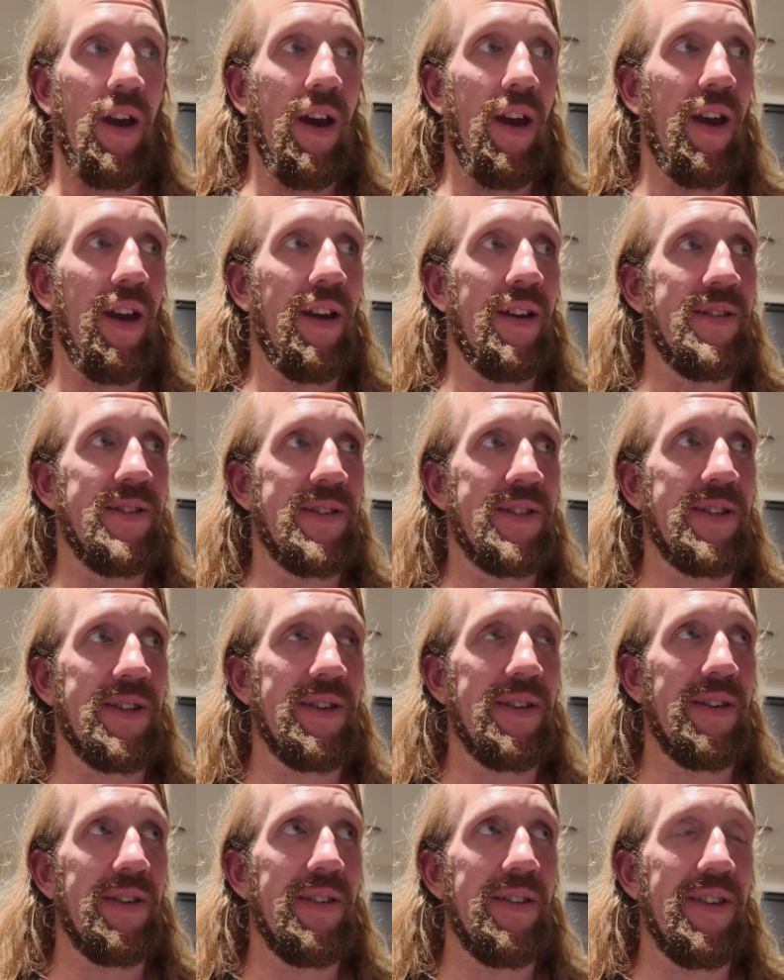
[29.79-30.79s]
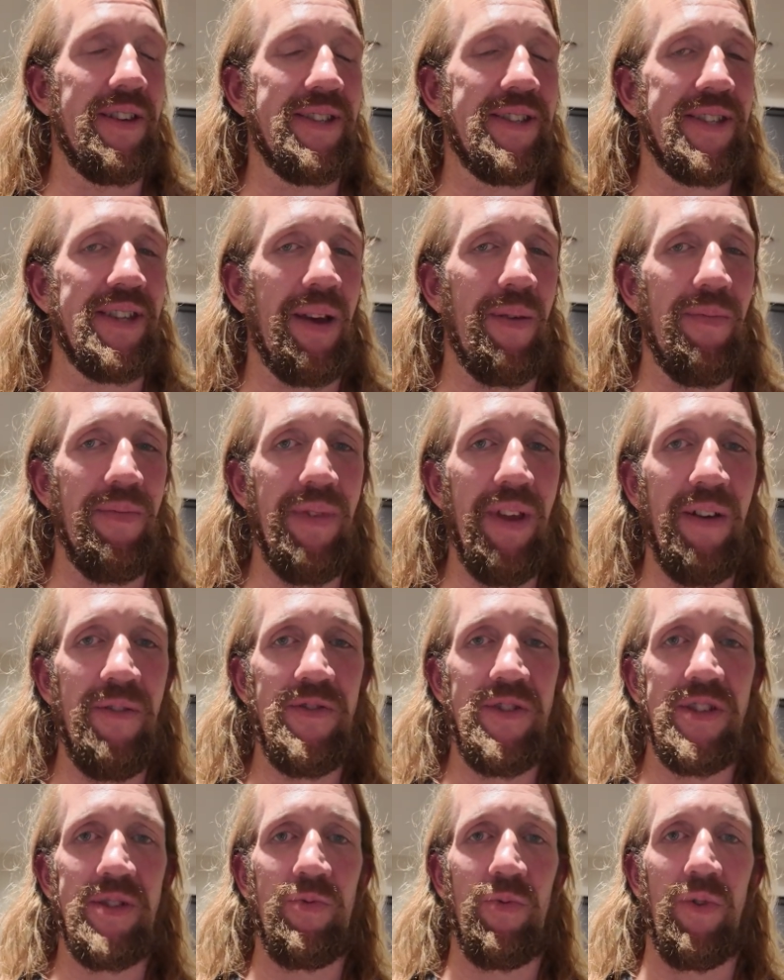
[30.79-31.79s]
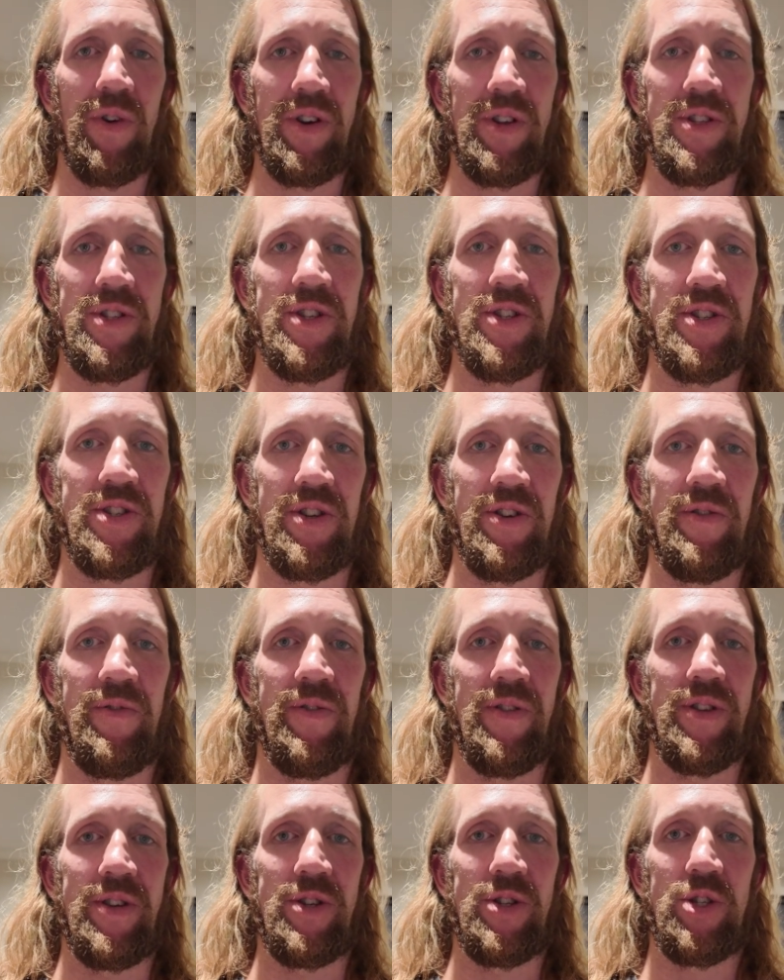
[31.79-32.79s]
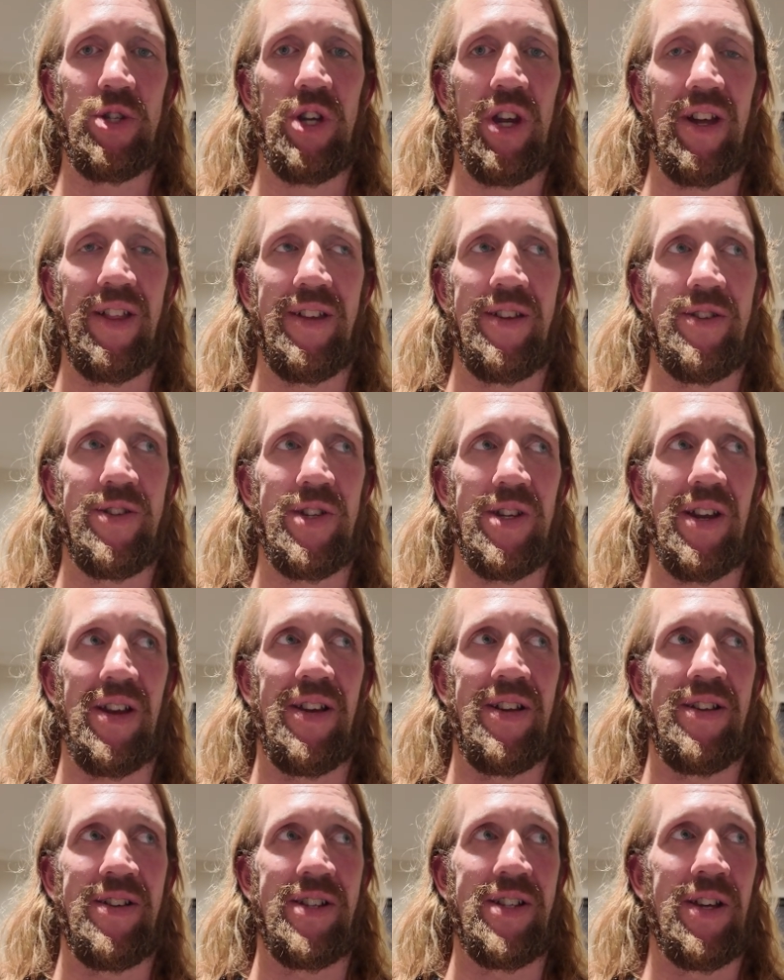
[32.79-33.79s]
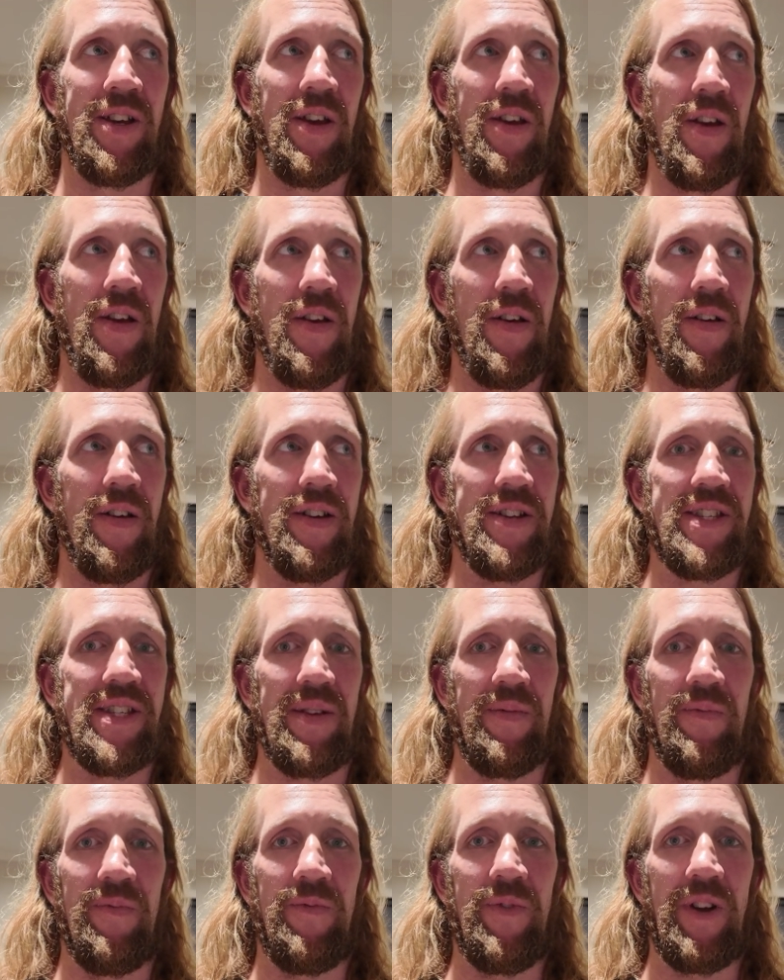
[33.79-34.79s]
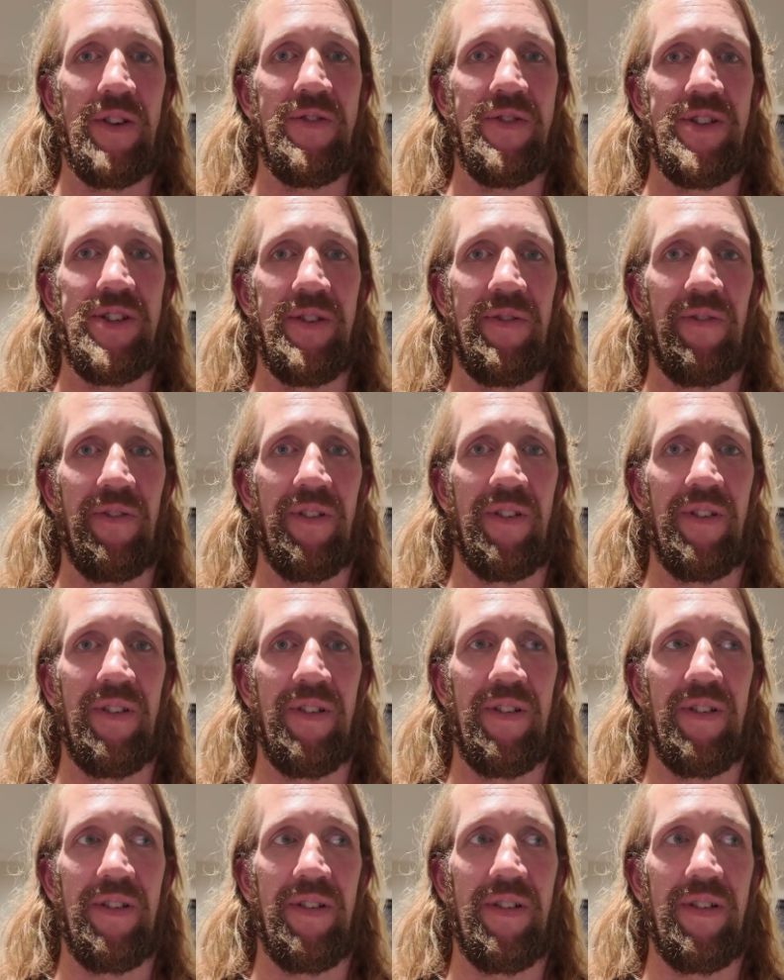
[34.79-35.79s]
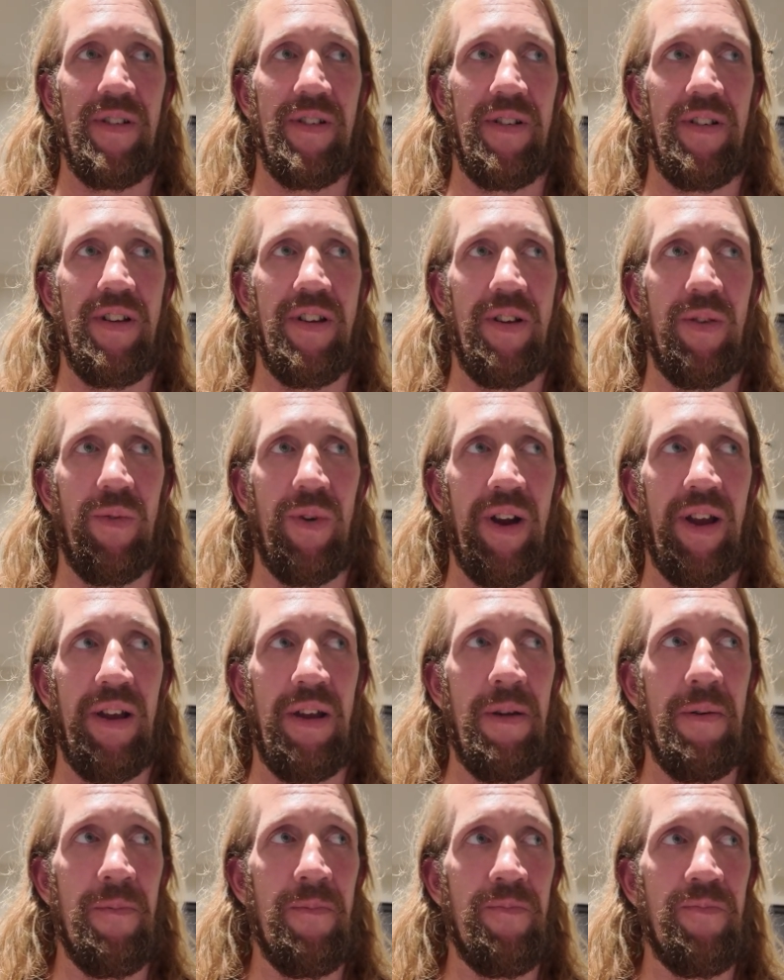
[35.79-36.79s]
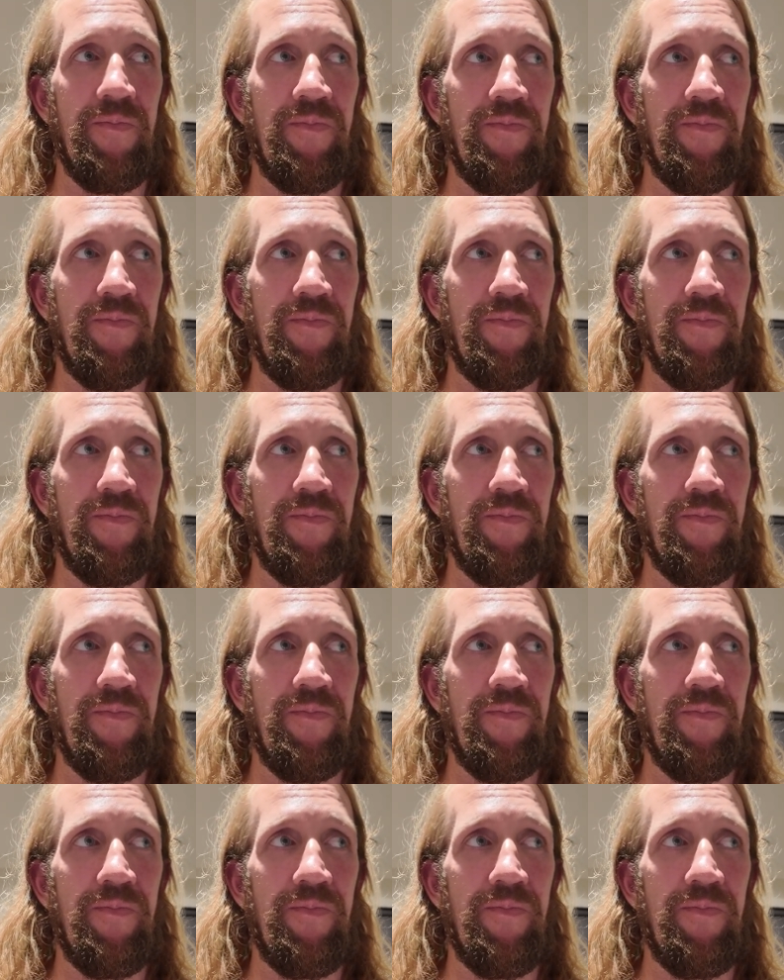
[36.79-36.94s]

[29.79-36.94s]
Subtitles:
And there's something I've just wanted to do for this challenge, and it's something very different in a way,